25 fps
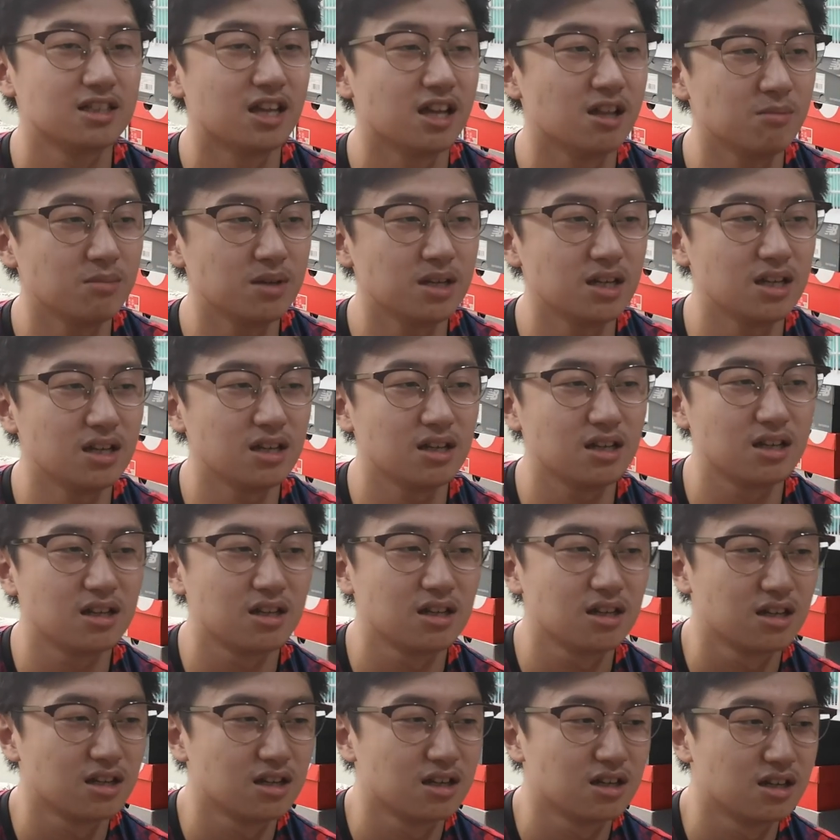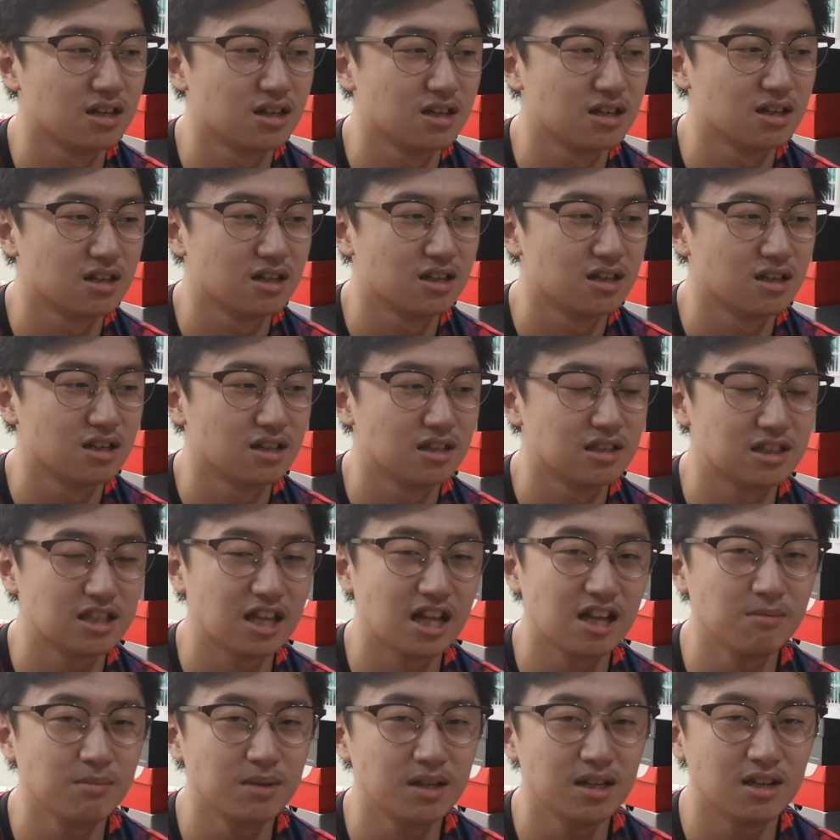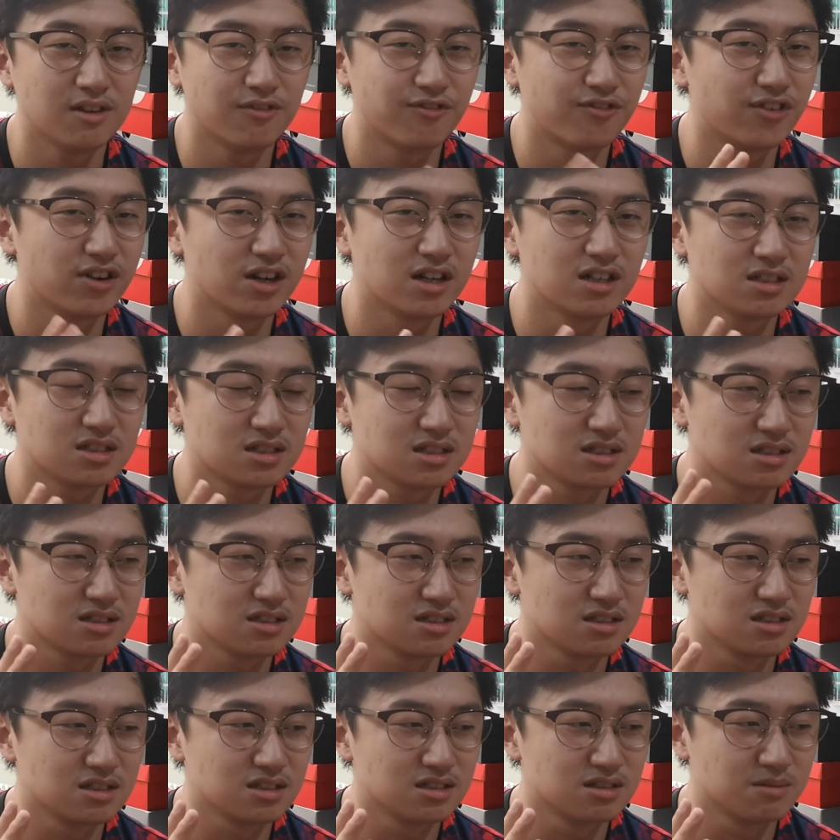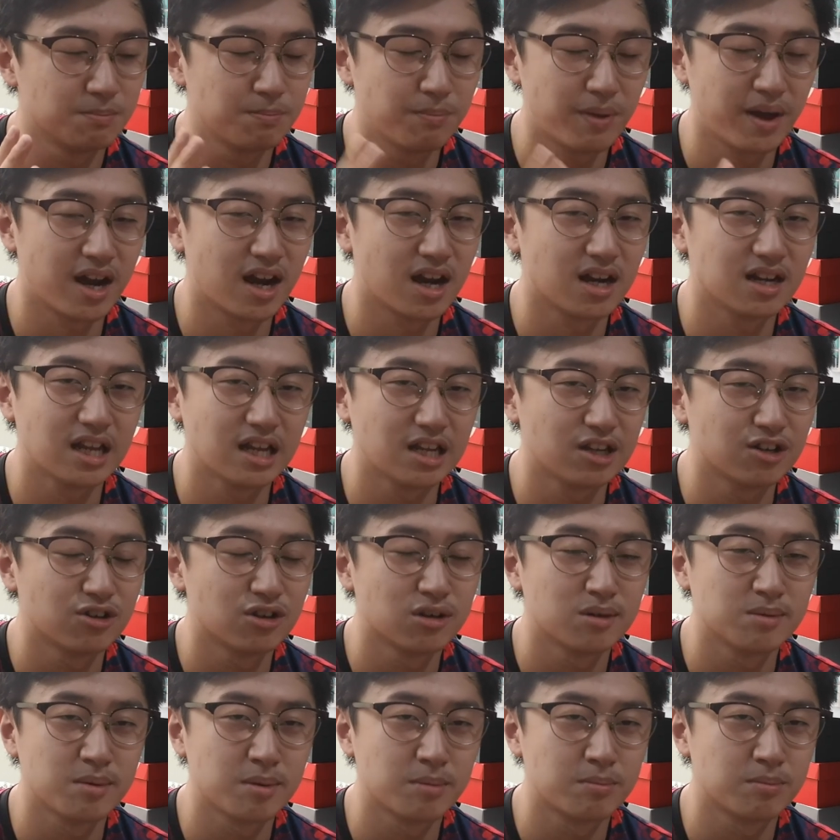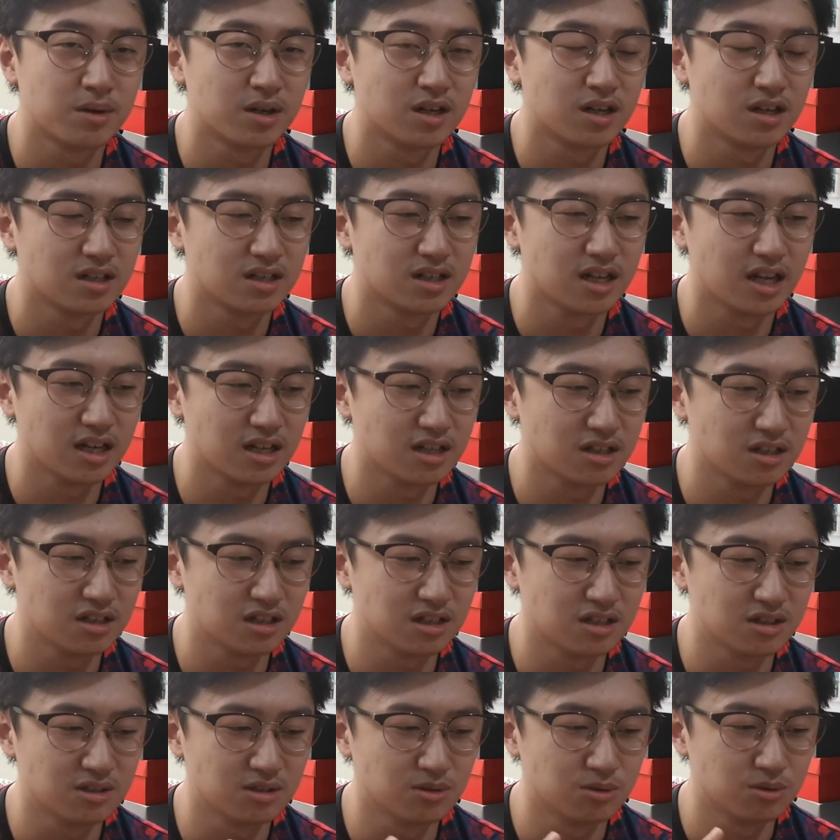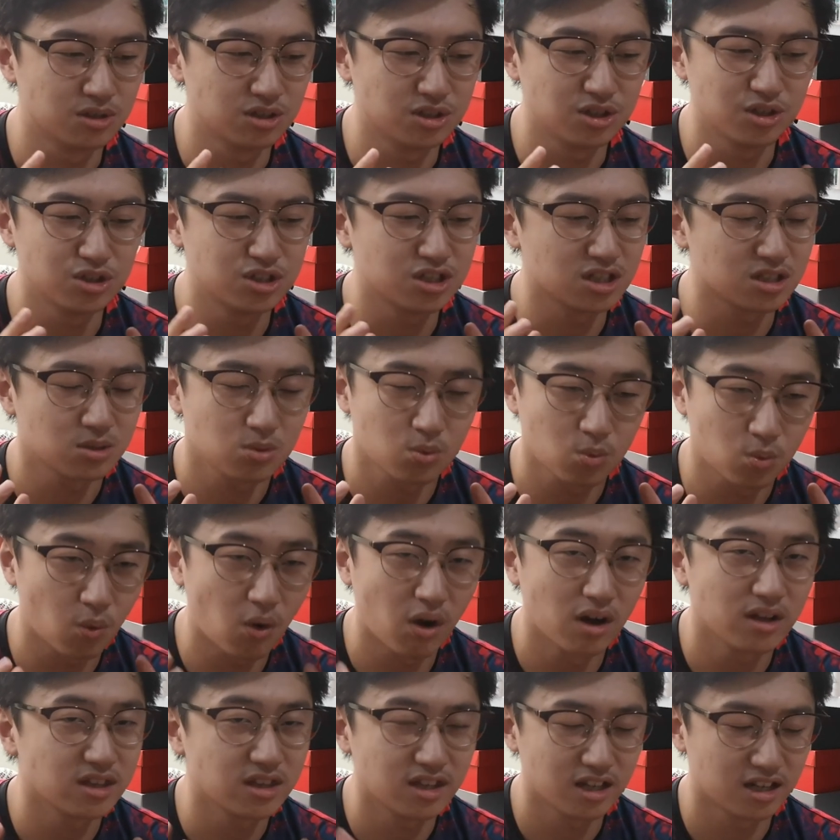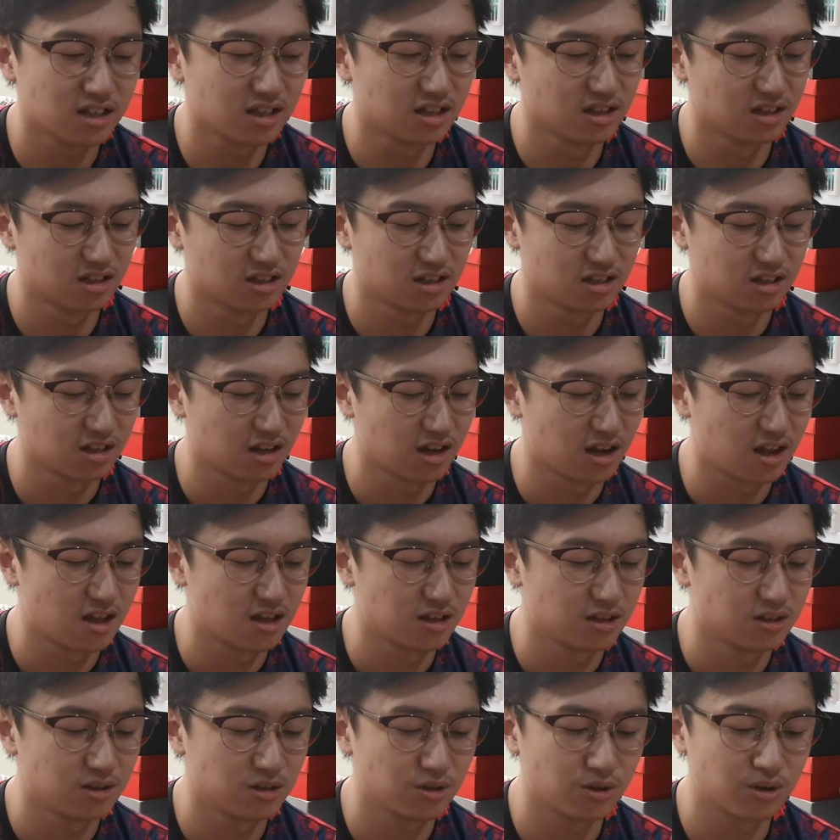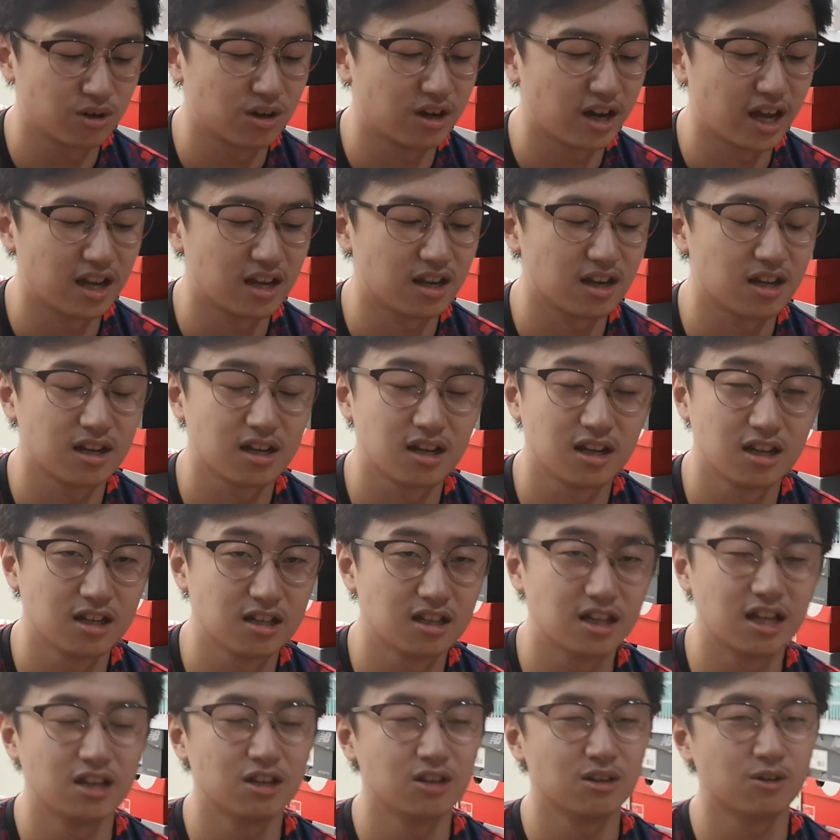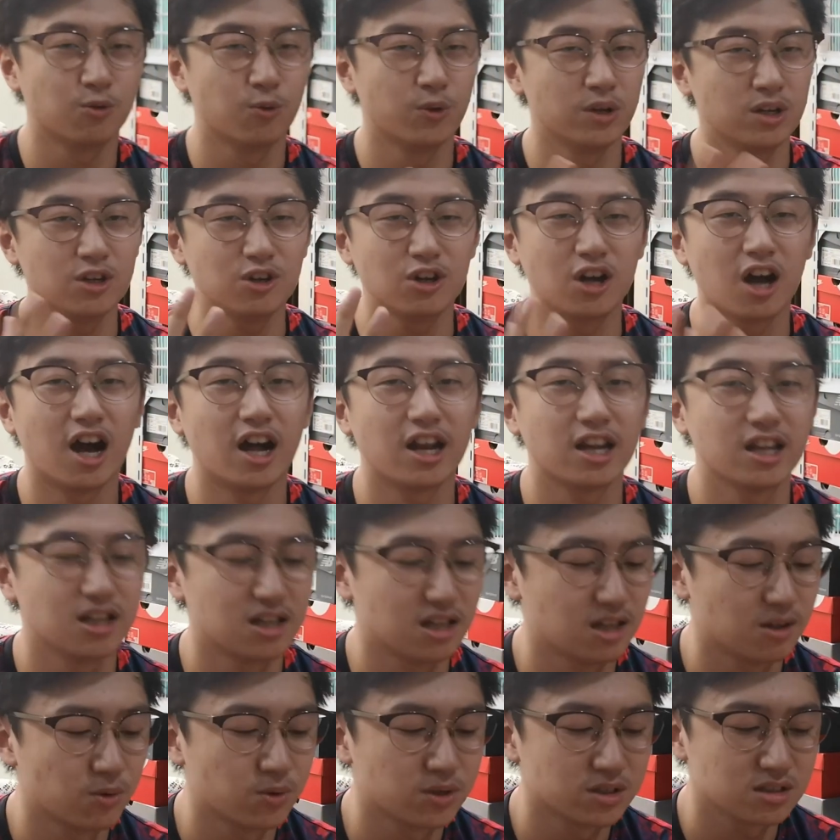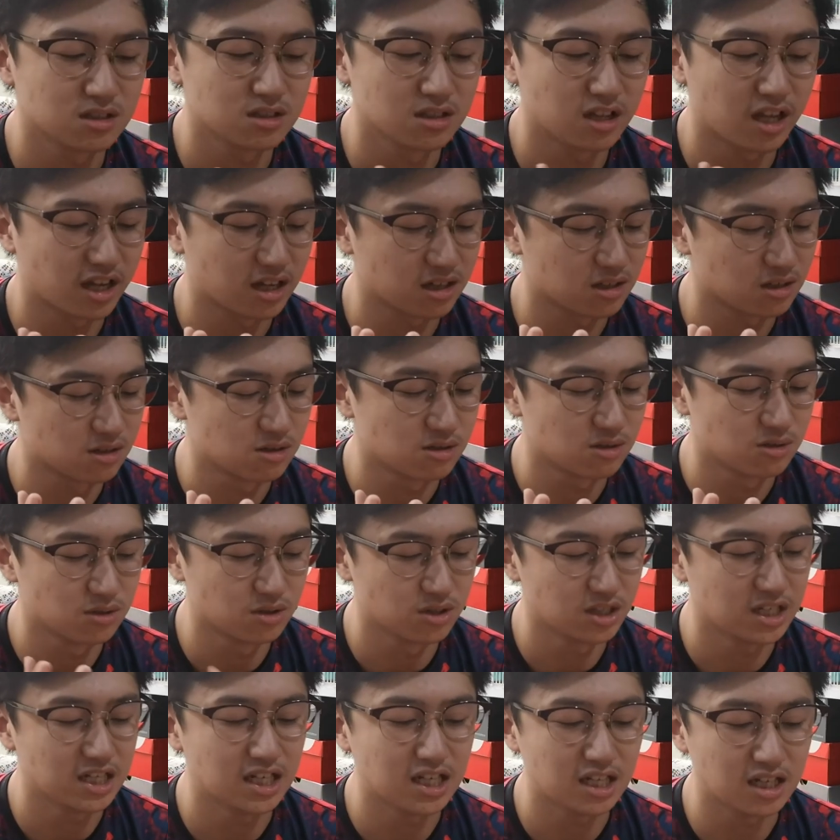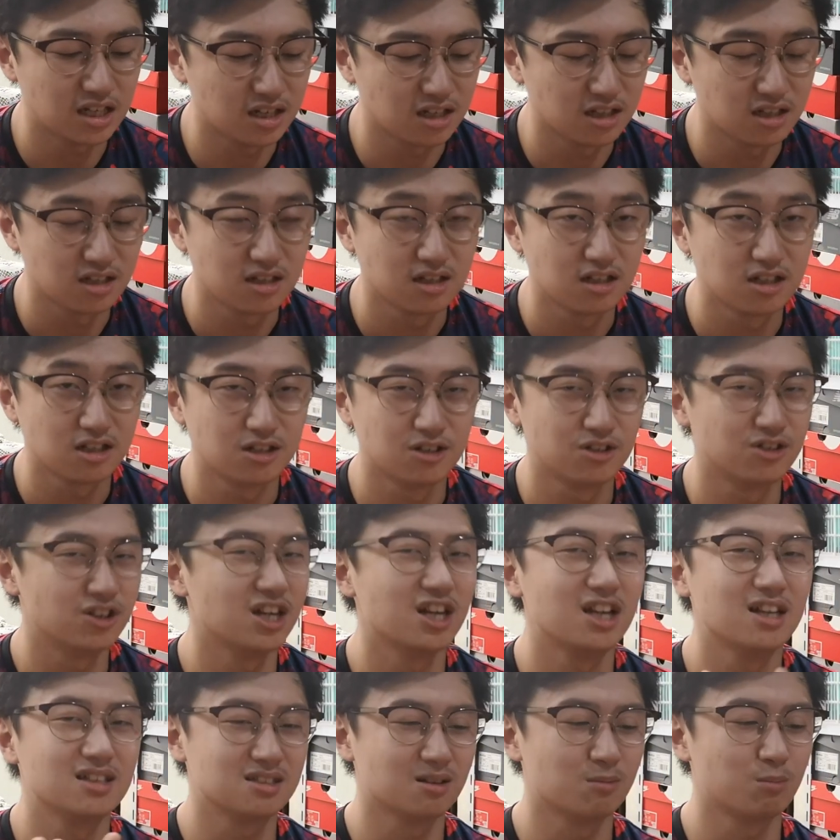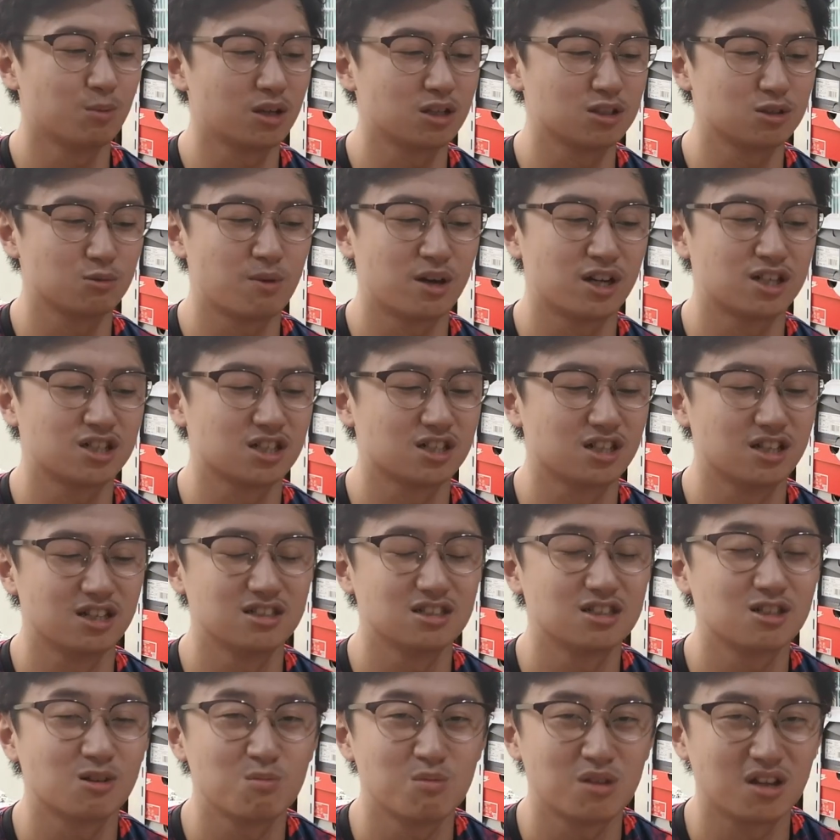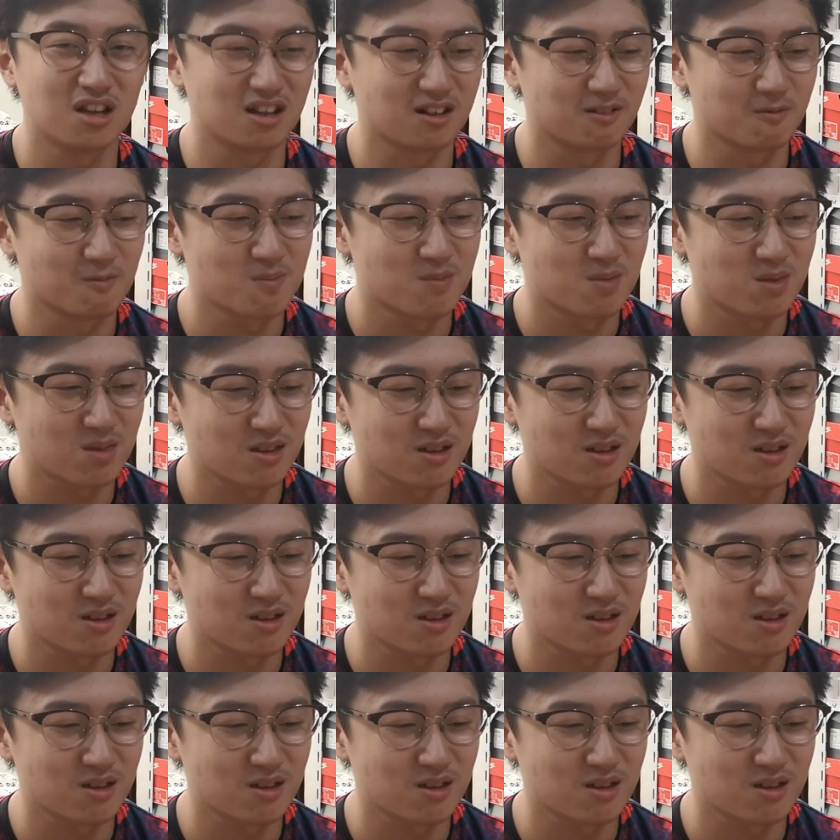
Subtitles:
Tell me the first pair that you remember that you just wanted to get, that when you got it, it was like really, really something special and something,